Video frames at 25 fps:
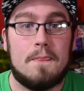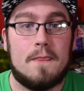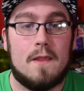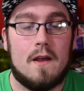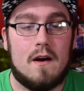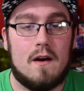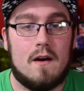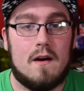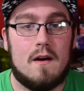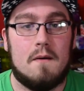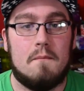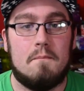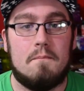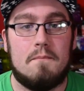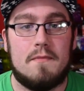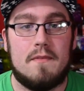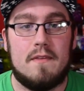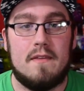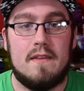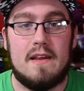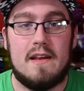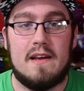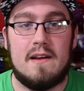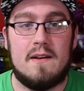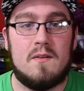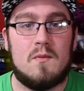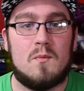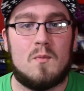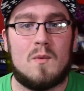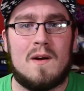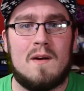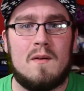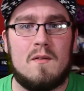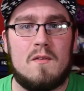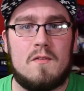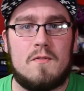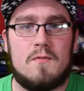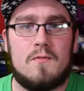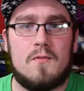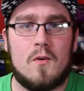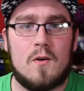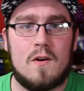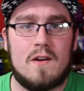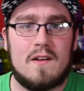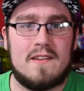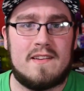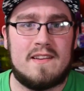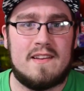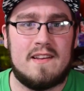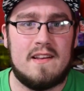Then round
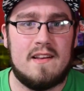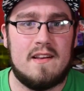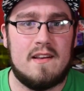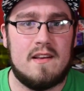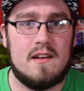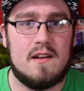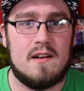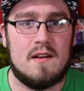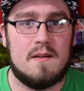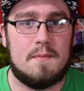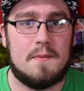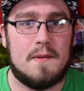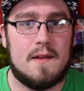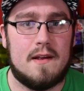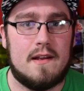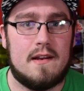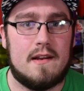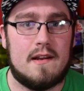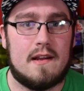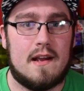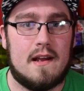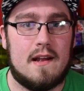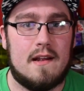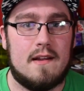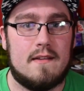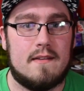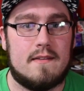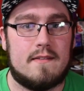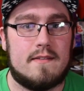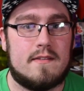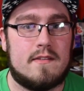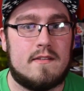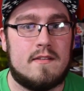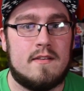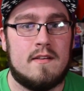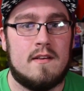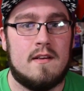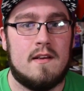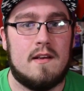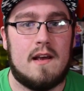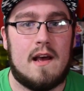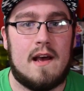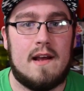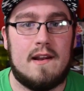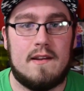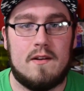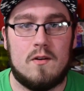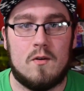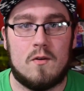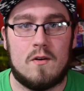14, played against
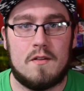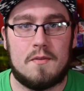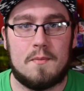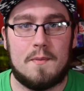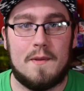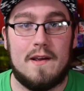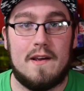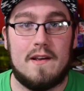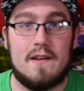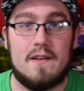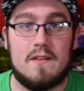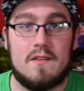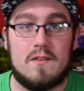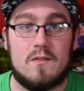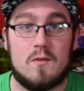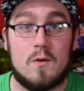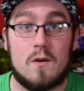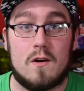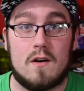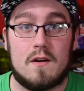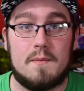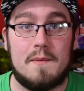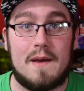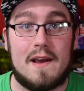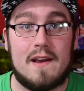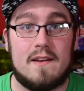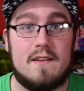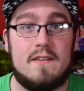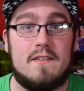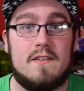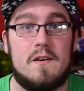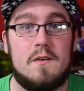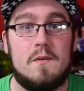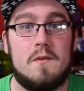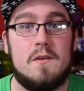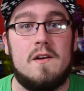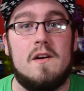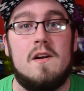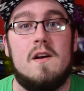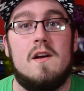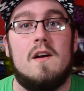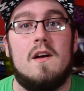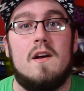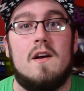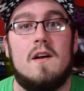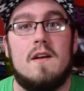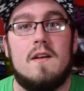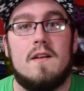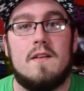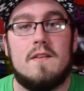Eddie North, playing Zoroark Magnezone.
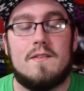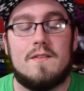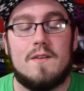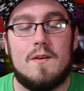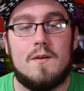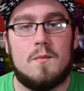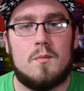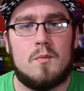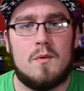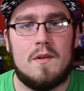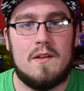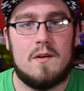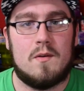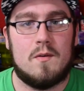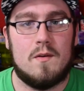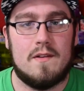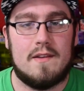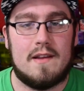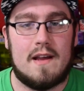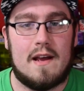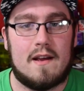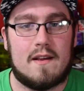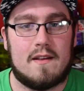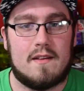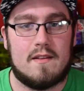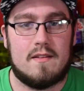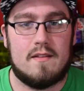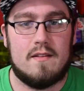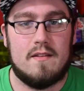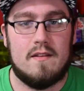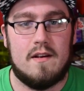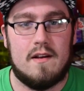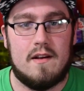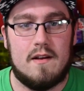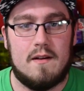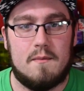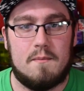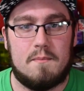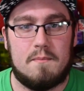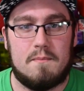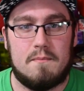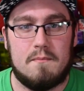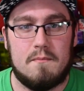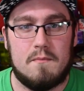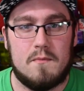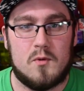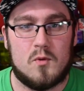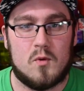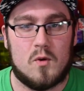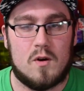So really cool deck, the
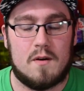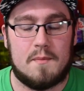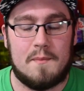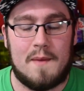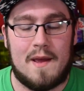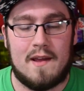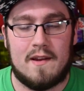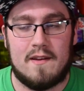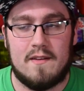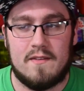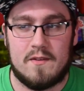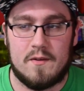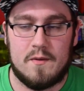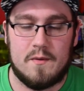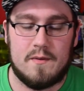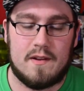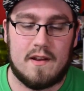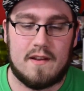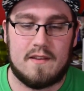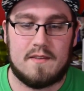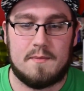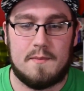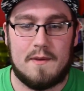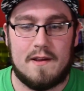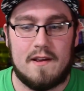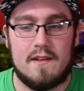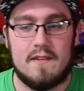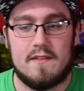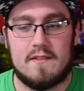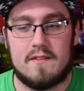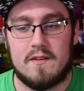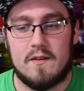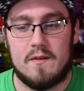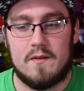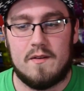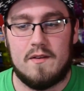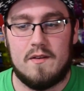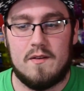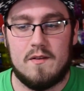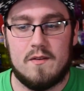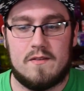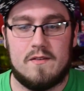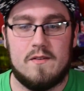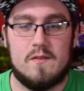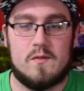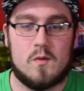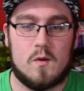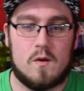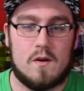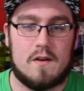Zoroark Magnezone Dustmane. So you use the
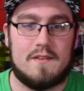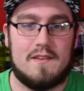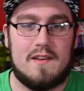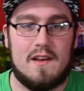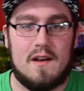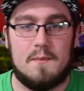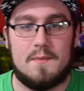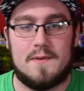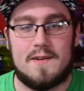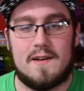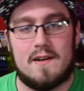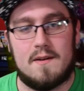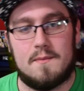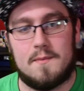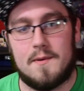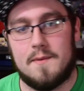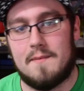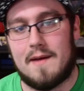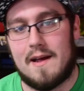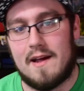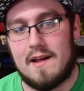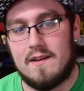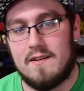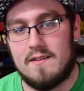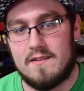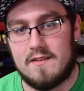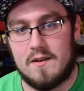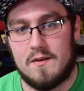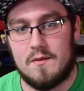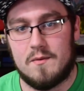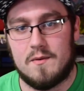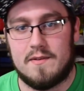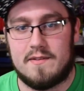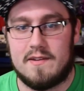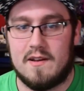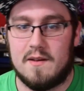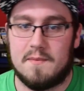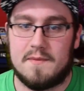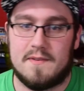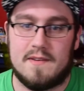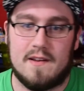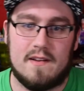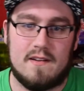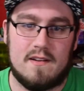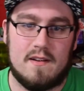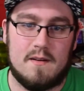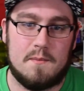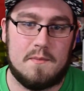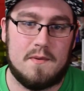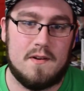Zoroarks to help set up your Magnezone, which helps set
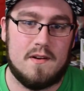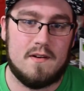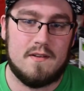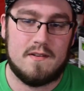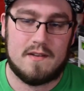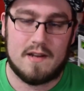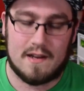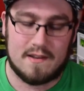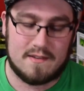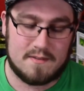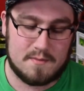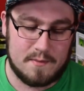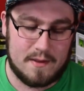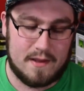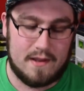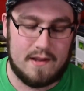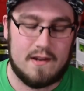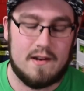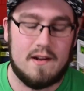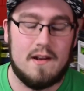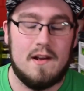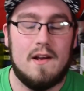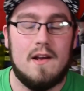up your Dustmane.